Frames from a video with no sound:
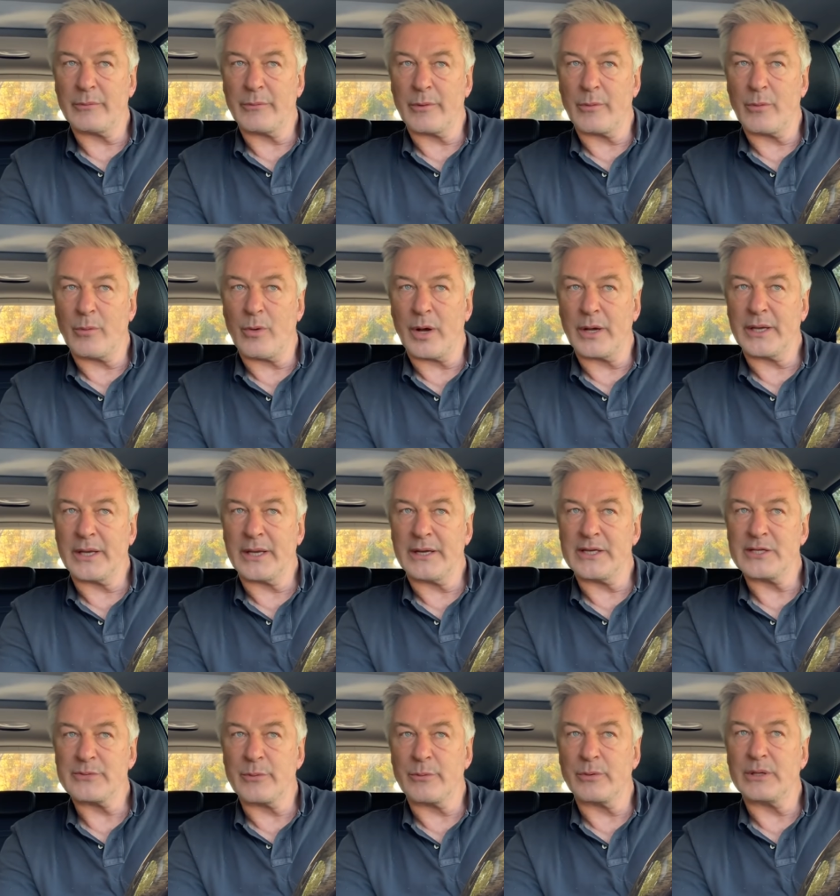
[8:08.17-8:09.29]
We were walking, and
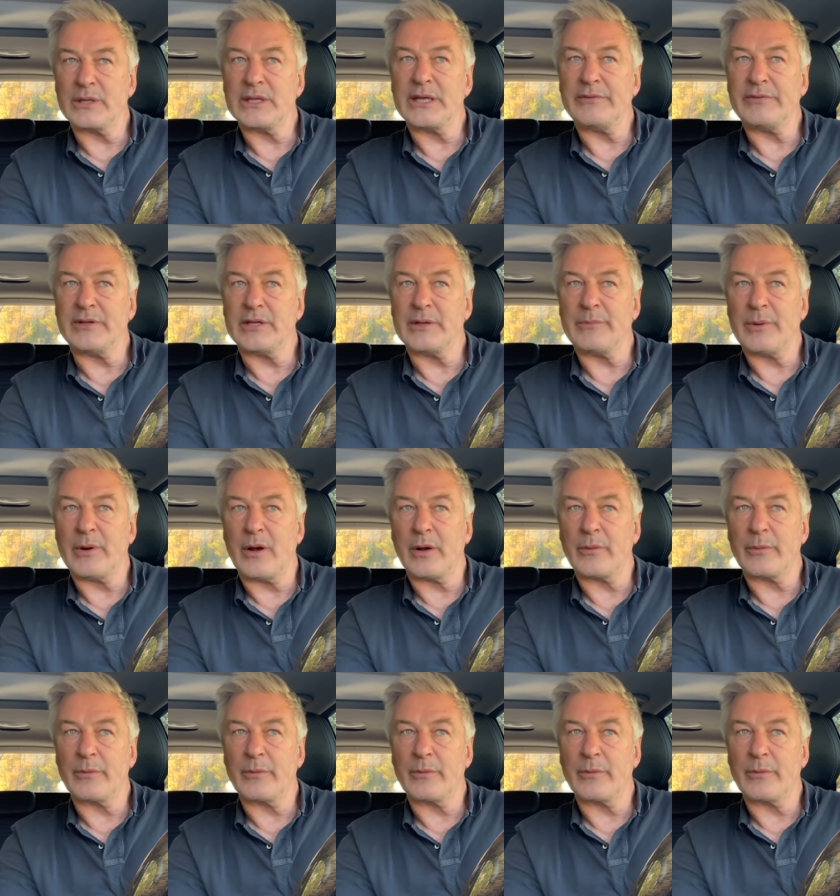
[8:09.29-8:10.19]
as we were leaving the park,